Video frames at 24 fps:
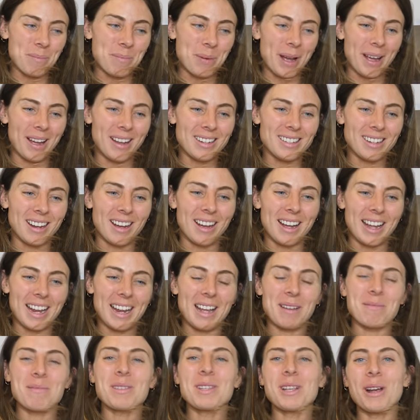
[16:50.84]
but I
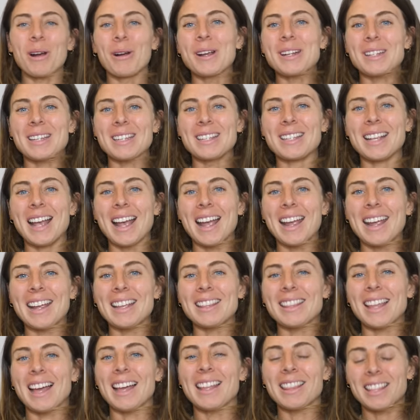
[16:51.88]
am sorry to
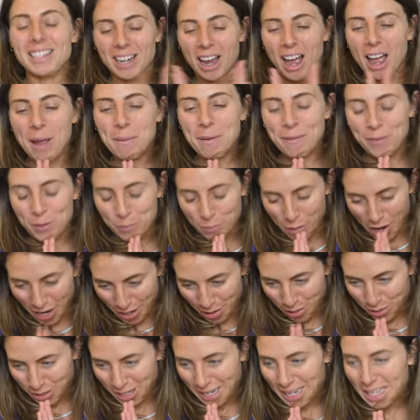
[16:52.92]
say that the time of the
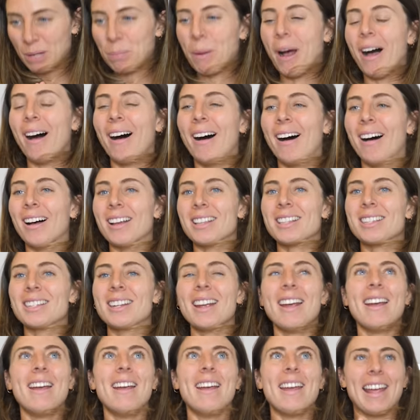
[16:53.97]
white hoodie is past.